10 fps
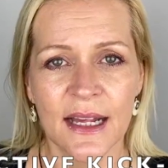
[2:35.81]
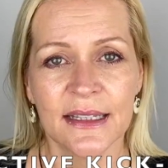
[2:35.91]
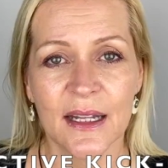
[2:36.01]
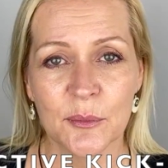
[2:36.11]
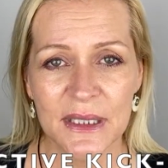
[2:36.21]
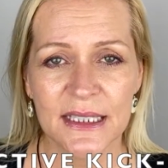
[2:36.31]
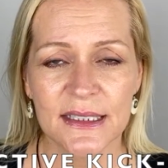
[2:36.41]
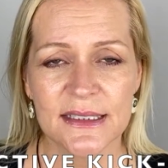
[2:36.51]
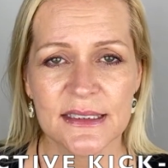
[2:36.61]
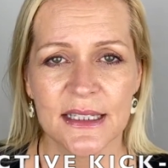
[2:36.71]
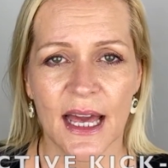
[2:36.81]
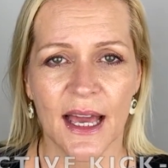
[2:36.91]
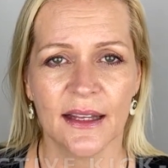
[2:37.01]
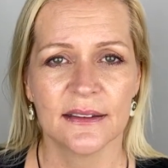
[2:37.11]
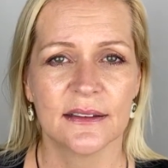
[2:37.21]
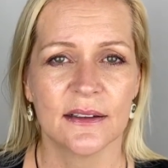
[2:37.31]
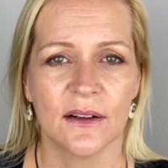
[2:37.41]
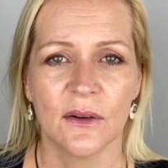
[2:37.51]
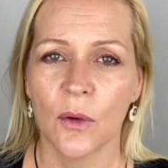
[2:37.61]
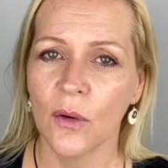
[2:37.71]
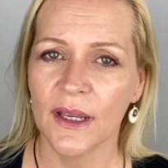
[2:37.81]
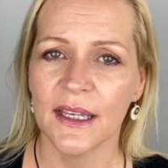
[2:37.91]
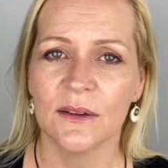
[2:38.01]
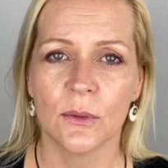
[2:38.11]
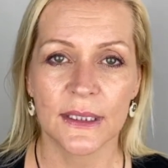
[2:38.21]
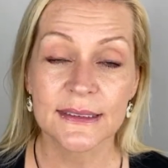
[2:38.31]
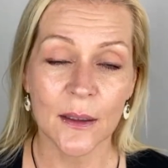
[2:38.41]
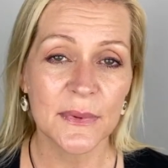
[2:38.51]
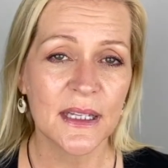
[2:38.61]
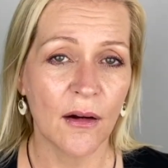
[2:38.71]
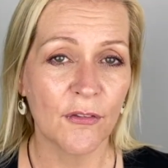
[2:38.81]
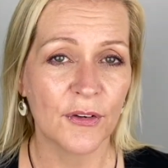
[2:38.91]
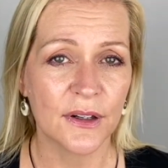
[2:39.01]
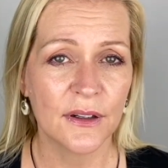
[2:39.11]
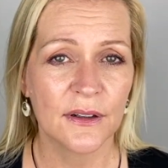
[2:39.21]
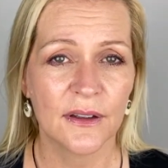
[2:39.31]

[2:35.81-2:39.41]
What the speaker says: That means that, okay, you accept the offer